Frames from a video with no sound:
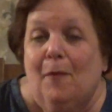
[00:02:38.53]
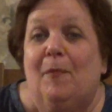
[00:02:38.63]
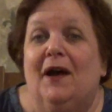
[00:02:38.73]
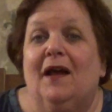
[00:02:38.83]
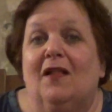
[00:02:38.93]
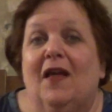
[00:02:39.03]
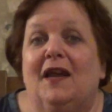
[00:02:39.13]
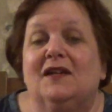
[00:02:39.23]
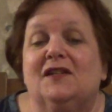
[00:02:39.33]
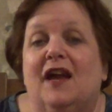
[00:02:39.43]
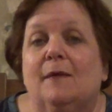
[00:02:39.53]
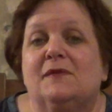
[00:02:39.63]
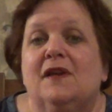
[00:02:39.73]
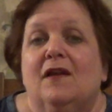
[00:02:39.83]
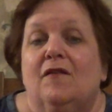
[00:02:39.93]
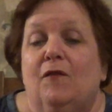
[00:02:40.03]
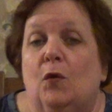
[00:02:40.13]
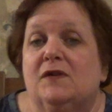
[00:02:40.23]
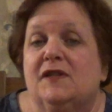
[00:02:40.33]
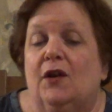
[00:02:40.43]
But a lot of times,
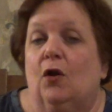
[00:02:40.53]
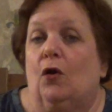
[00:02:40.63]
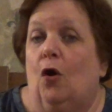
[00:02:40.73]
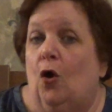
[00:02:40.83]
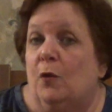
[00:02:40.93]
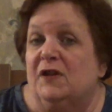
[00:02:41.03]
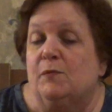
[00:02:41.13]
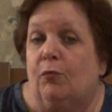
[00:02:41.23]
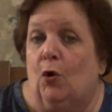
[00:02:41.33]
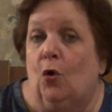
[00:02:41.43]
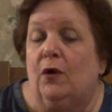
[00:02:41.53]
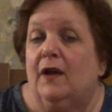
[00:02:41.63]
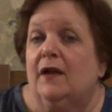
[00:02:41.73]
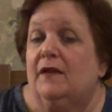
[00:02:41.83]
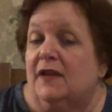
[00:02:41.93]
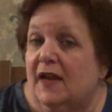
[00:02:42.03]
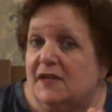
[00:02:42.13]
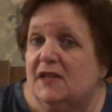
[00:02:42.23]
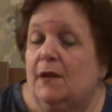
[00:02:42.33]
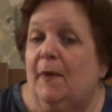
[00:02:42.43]
folks that are always broke,
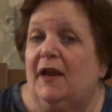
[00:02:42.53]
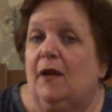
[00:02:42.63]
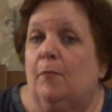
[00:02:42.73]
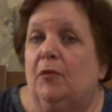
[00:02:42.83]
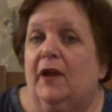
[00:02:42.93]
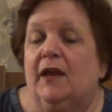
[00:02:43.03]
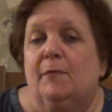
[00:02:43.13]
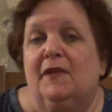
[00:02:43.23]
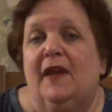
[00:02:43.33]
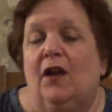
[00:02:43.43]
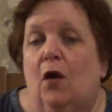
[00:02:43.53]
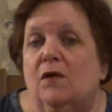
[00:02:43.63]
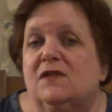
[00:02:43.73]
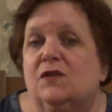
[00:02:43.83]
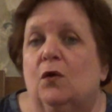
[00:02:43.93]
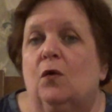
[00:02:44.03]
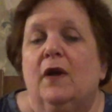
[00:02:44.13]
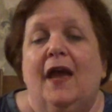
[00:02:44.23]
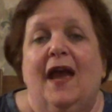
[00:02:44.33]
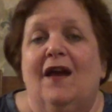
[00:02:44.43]
yes, they might complain, but they also
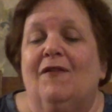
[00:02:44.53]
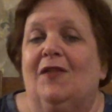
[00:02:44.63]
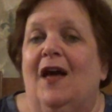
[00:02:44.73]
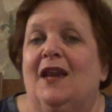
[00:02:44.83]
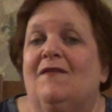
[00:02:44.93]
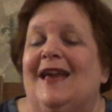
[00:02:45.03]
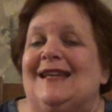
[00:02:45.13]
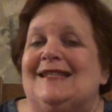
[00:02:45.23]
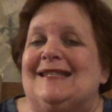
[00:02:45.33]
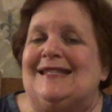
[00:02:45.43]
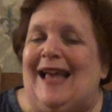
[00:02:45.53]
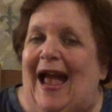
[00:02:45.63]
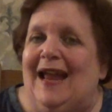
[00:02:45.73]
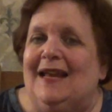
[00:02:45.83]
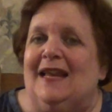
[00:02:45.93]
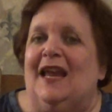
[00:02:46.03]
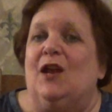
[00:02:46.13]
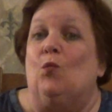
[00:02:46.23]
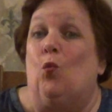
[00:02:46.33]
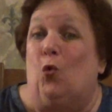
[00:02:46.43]
have a lot of anxiety
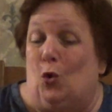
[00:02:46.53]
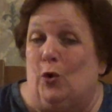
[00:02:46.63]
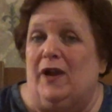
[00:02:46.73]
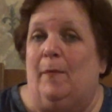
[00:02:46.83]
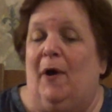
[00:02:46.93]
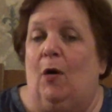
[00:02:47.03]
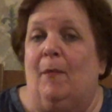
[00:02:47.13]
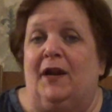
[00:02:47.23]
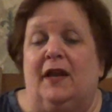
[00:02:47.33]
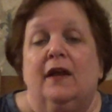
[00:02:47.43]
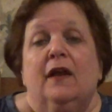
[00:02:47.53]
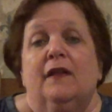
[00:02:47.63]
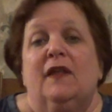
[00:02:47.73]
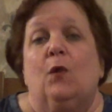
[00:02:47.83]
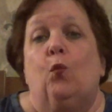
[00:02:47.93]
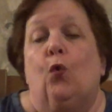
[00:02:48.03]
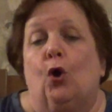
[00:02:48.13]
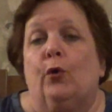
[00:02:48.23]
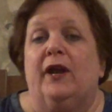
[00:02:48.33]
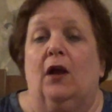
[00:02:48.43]
and worry about money. They
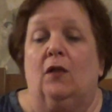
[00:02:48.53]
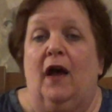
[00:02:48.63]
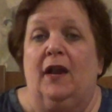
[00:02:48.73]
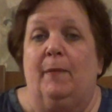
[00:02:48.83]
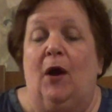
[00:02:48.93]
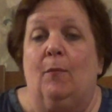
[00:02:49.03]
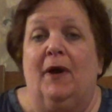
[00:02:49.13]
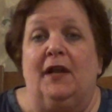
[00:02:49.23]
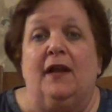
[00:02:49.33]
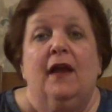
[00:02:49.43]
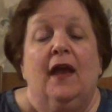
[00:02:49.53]
worry a lot about money.